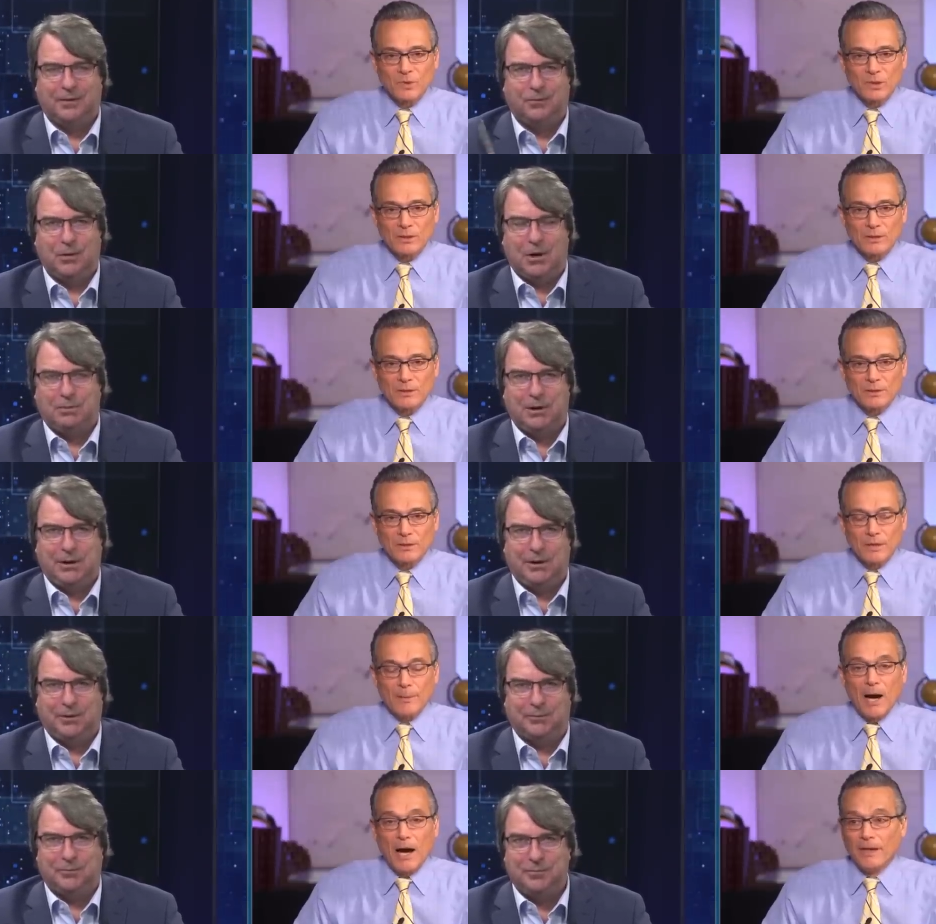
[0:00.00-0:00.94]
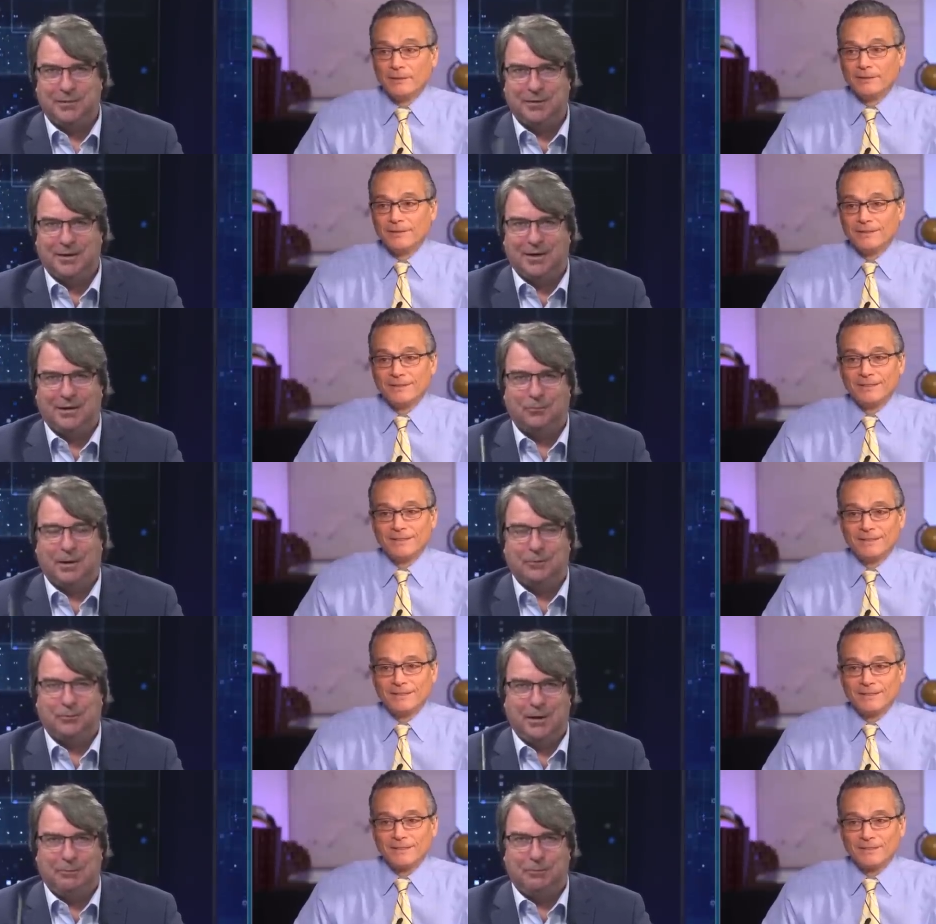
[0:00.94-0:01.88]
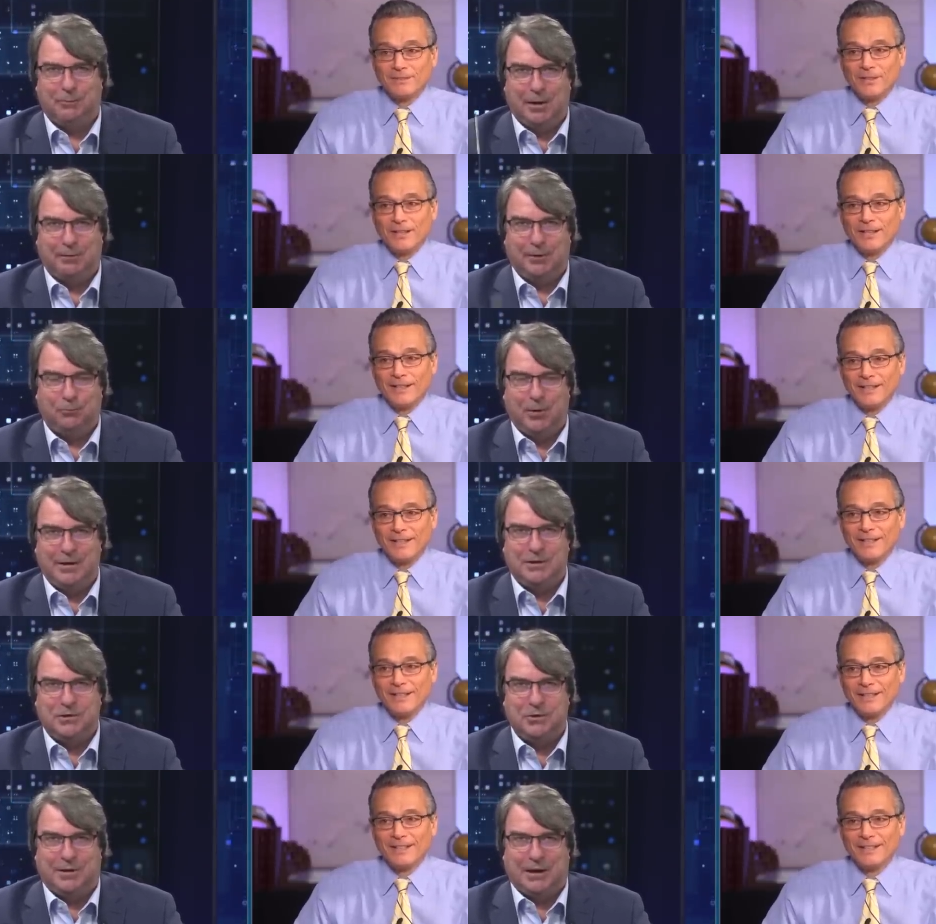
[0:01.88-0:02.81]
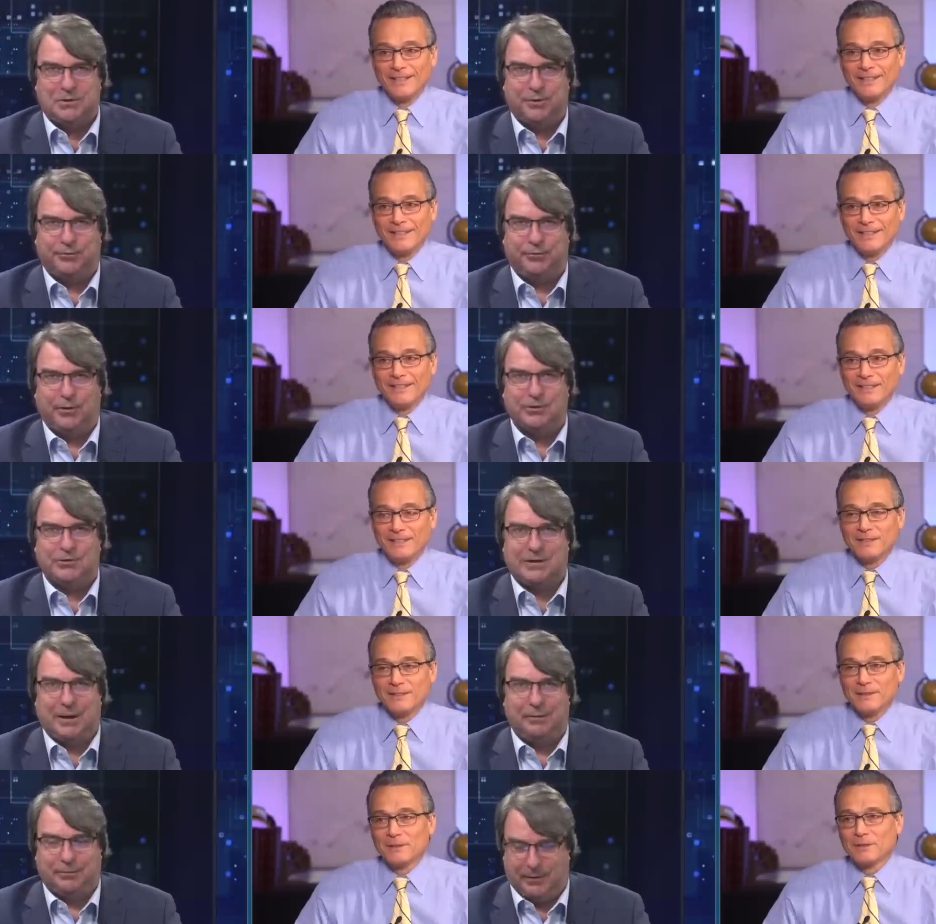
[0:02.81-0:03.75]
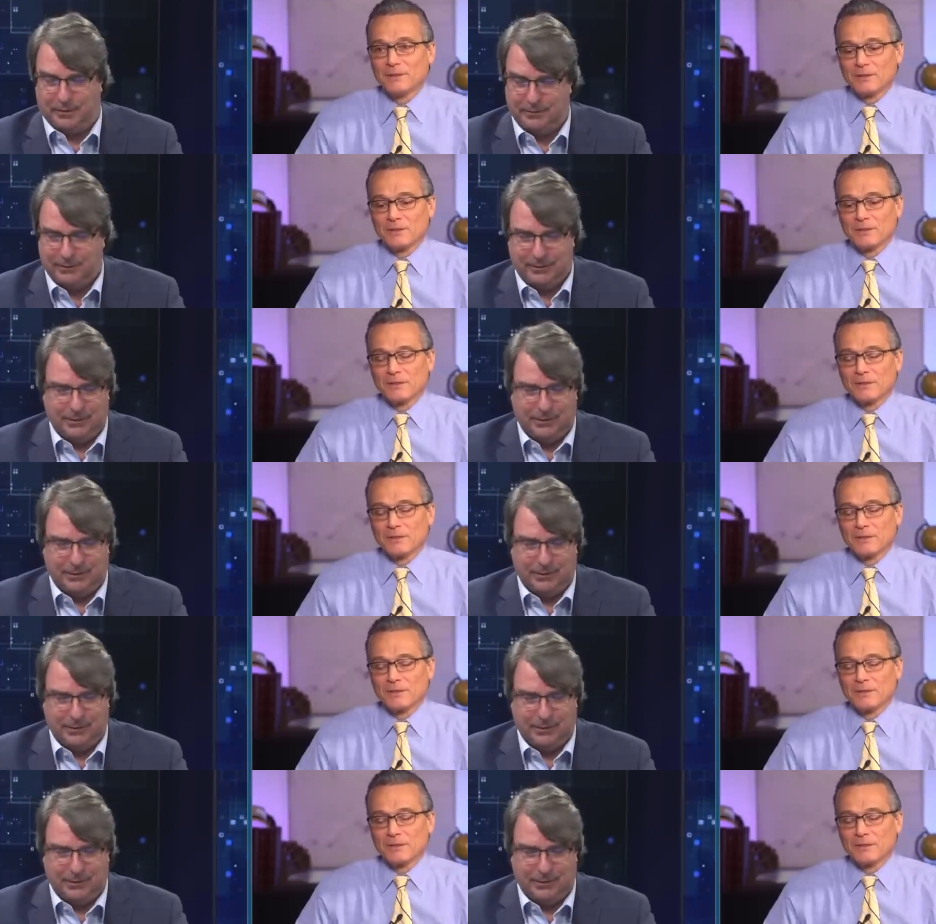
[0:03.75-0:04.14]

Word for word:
Speaker 1: Where were you? Come on. When when where were, when did you get your first cell phone?